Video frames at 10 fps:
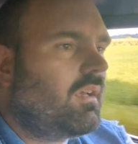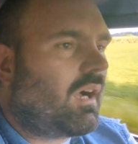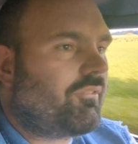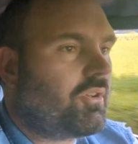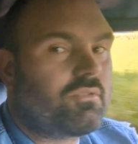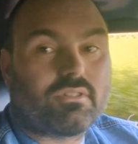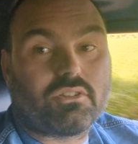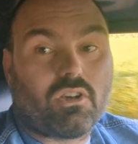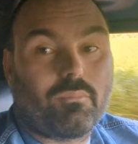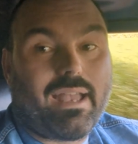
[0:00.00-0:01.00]
I've used the
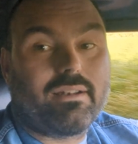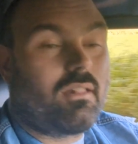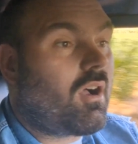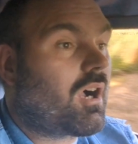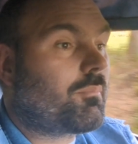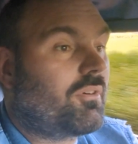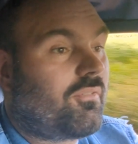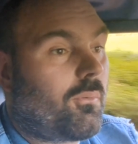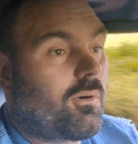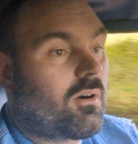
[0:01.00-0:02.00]
term analog
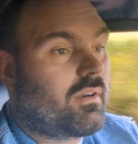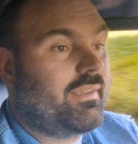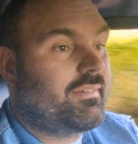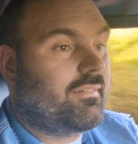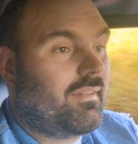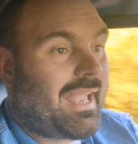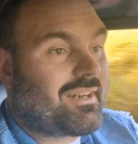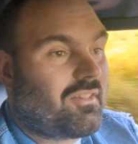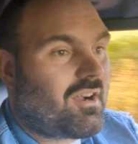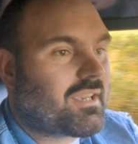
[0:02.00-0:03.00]
before. In
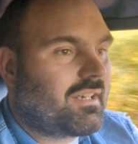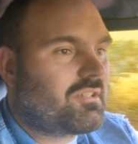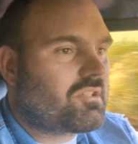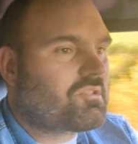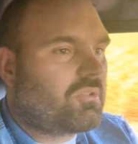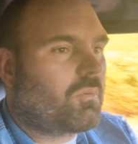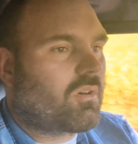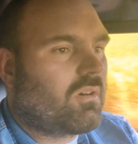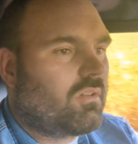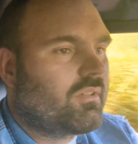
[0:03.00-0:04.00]
analog in a digital
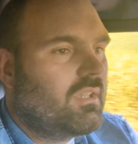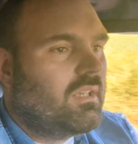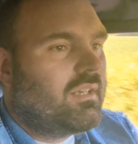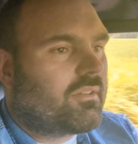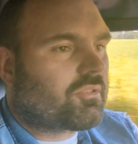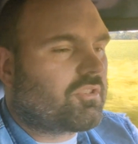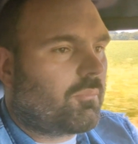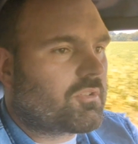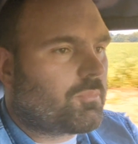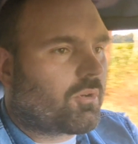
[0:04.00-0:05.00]
world, there's
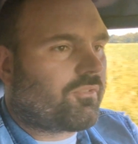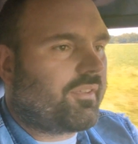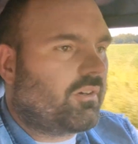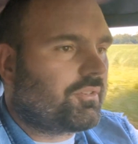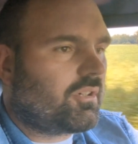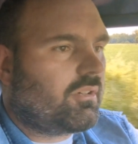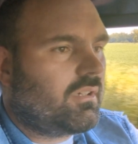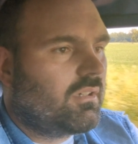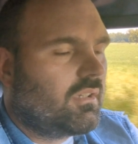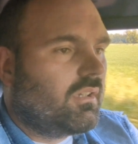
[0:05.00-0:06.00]
so much more feel to
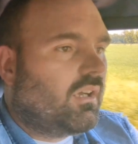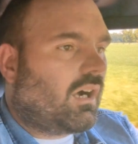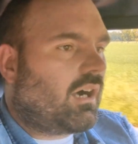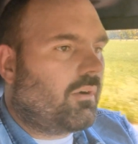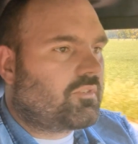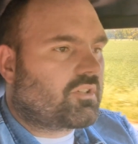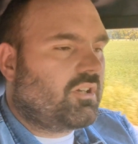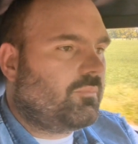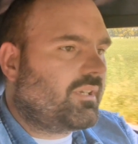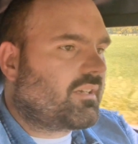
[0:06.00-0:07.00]
it. It
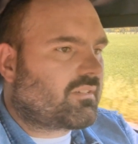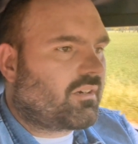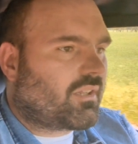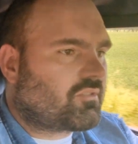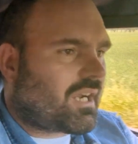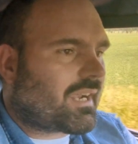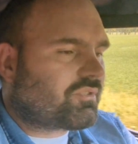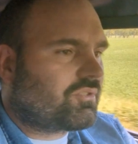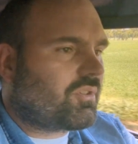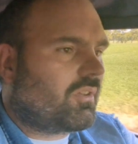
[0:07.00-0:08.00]
could be because I don't have
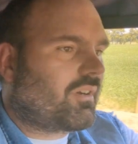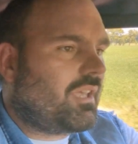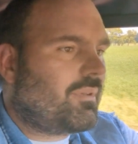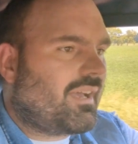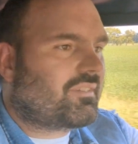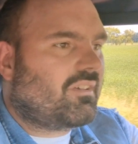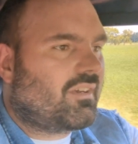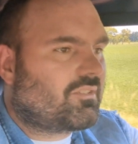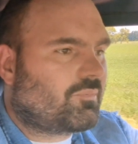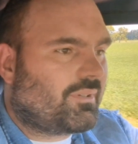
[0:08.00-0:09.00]
traction control or ABS
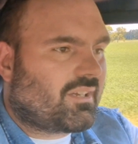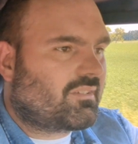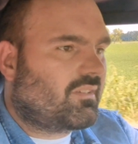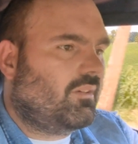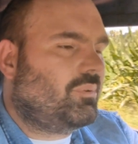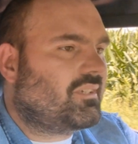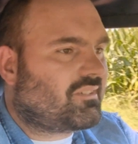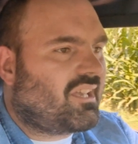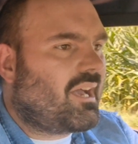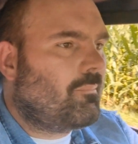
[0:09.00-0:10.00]
on it, just because of the
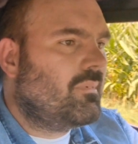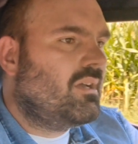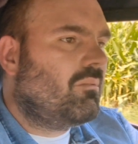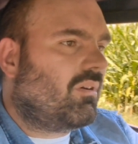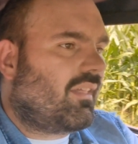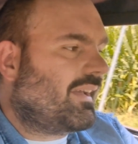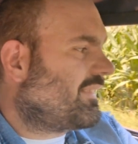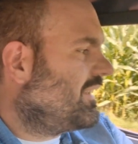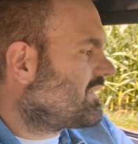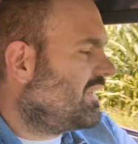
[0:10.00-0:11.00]
BCM. But
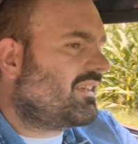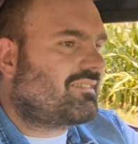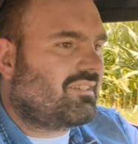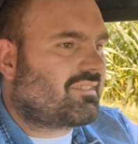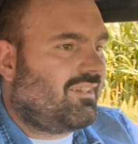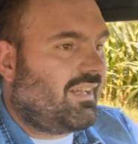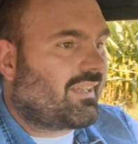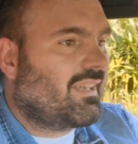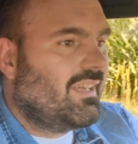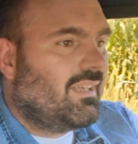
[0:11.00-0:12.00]
like, this thing is just
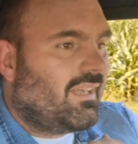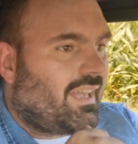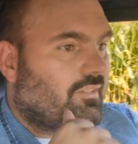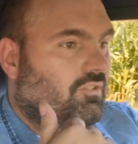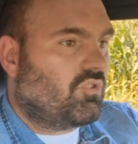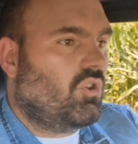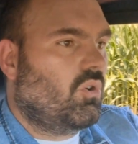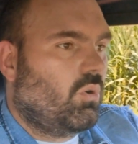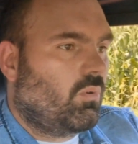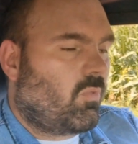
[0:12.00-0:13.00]
like, it's
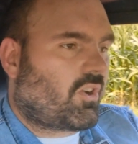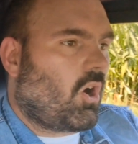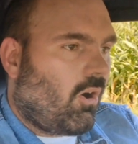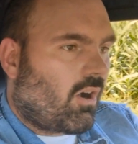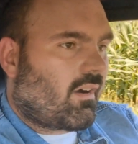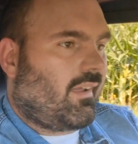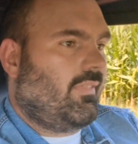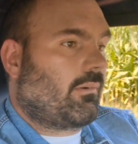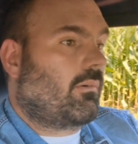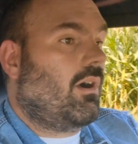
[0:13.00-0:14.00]
you, the car,
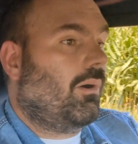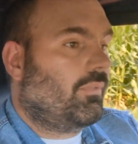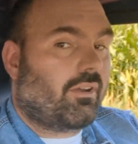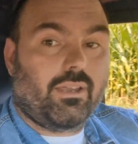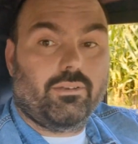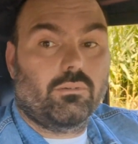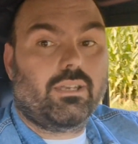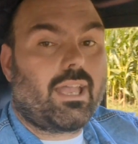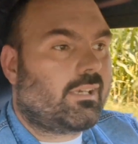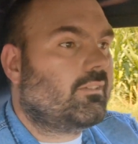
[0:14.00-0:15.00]
and the road. There ain't no
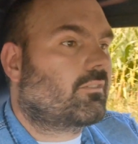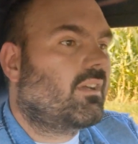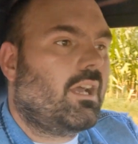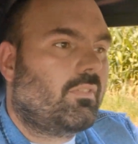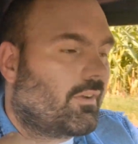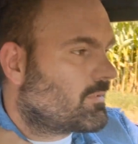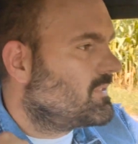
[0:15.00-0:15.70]
nannies around. There's